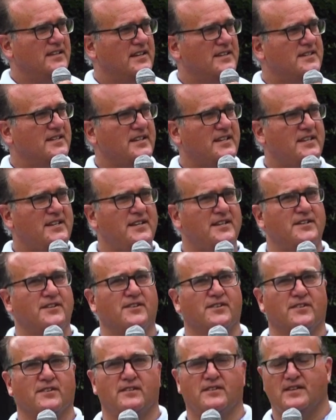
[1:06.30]
and to
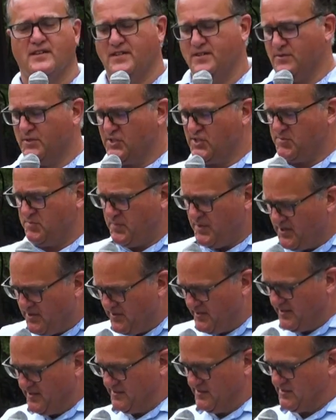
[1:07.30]
hear and to
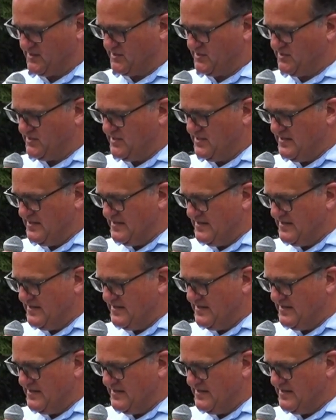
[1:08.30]
experience,